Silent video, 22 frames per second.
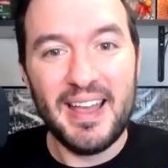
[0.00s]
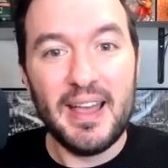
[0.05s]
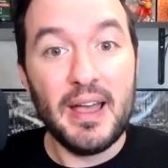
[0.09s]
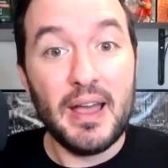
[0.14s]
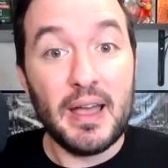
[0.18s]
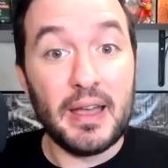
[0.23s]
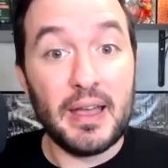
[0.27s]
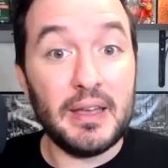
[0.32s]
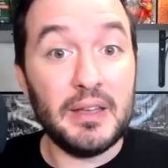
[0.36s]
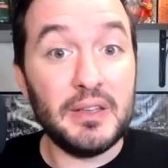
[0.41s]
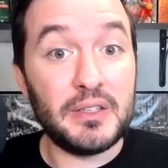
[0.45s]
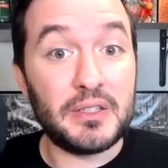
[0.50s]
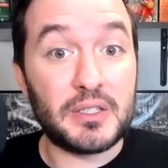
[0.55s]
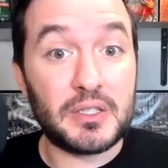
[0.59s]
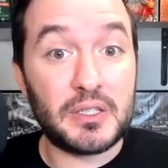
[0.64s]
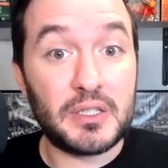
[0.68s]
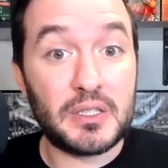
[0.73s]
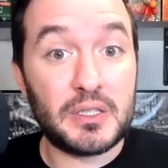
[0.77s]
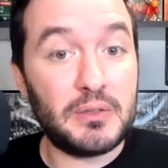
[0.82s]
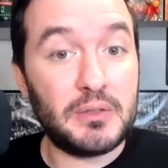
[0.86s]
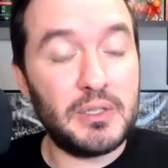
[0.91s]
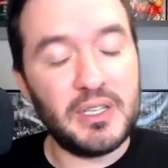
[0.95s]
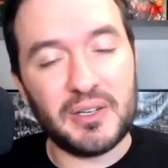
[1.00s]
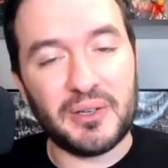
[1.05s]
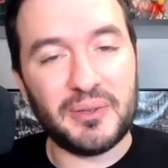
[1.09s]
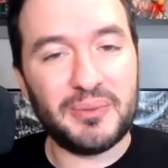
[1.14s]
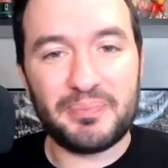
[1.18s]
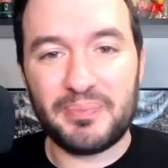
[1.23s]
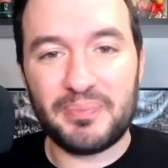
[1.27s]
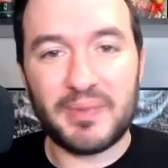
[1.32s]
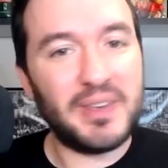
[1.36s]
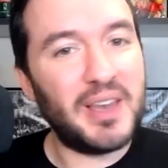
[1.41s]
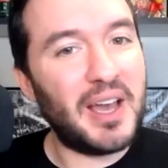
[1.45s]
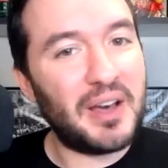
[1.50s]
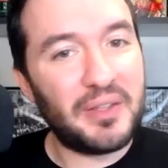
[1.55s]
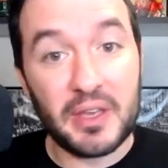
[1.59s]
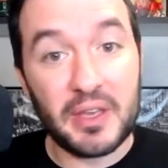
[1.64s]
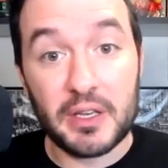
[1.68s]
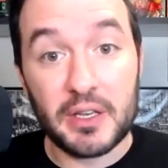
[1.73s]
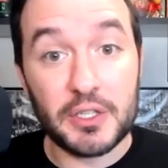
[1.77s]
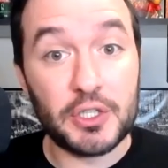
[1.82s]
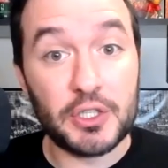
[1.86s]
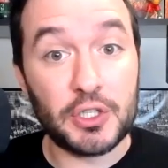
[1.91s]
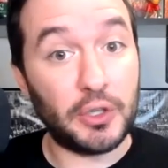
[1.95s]
is, you know, nothing
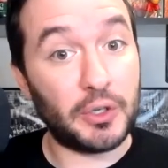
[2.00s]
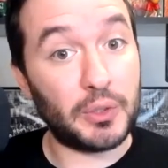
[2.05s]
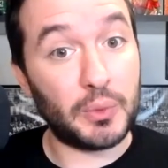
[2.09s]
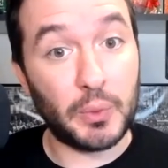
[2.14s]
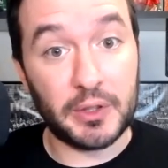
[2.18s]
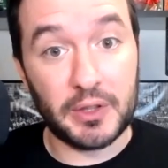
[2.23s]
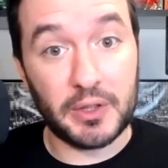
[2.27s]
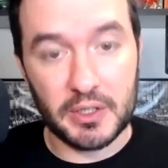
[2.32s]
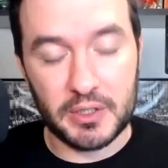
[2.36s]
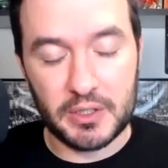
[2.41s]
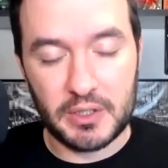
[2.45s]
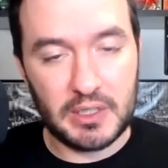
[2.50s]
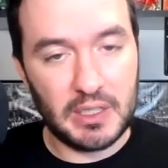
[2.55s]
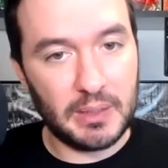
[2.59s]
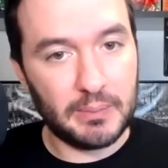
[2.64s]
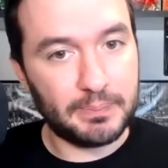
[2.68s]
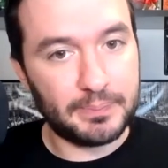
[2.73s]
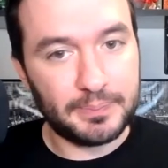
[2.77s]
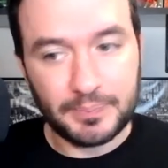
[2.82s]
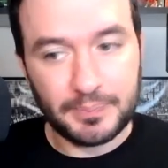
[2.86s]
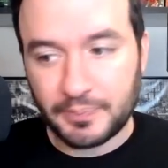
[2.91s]
is certain with this team.